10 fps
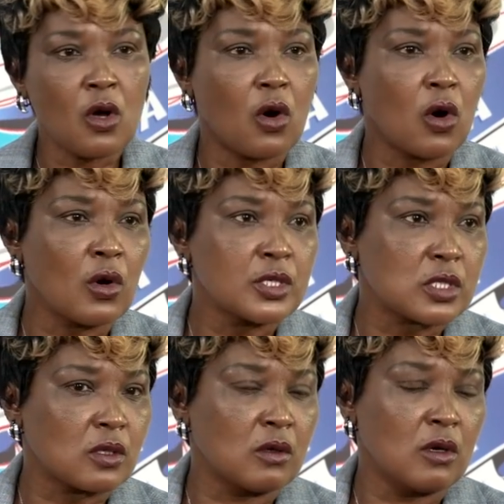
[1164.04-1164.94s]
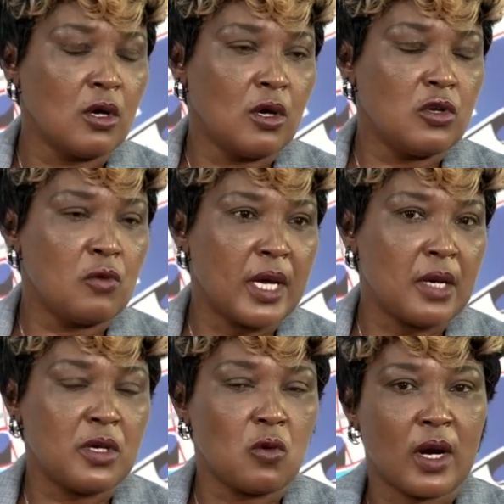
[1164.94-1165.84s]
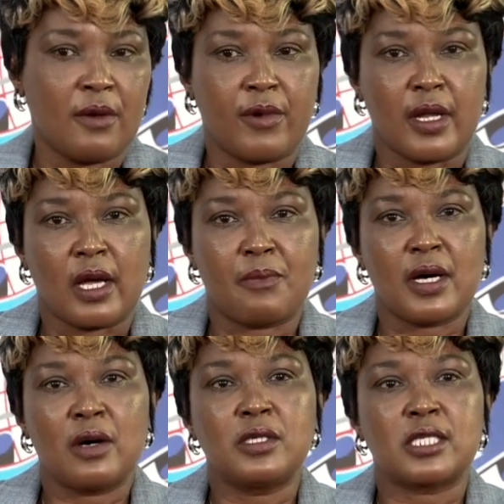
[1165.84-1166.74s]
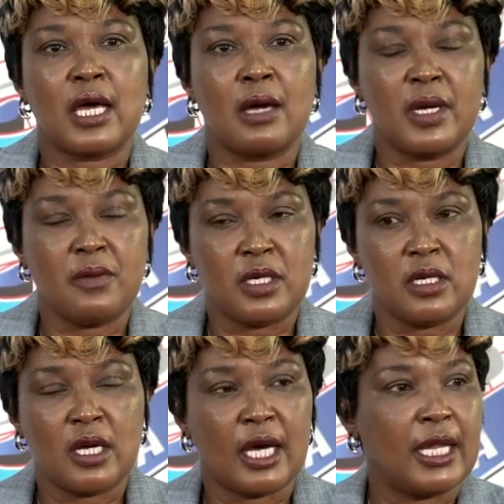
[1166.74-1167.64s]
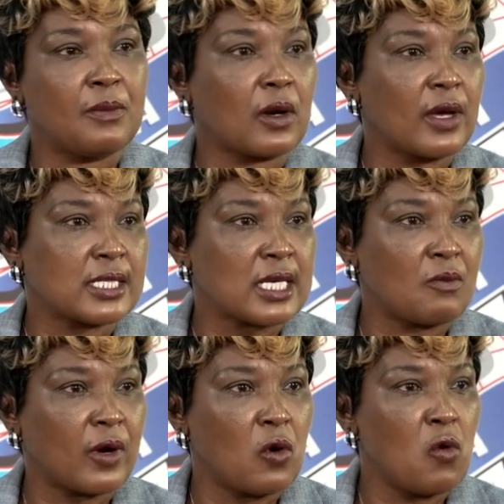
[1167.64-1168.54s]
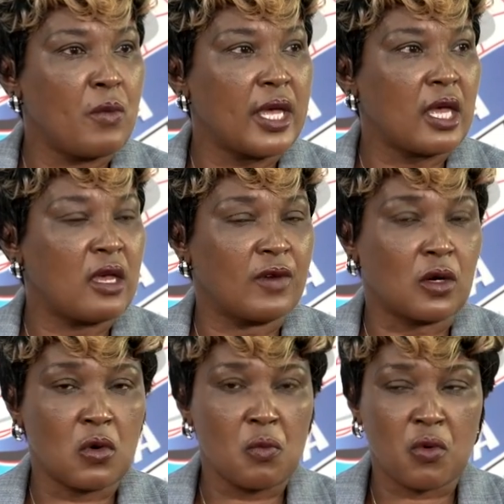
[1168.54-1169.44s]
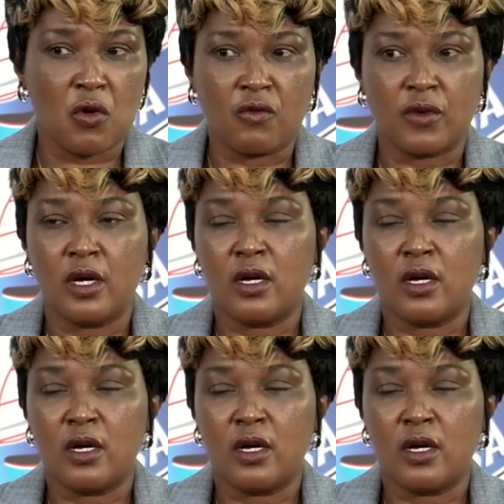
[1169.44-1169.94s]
Also, you may be wondering about maybe an employer somewhere who may have a group of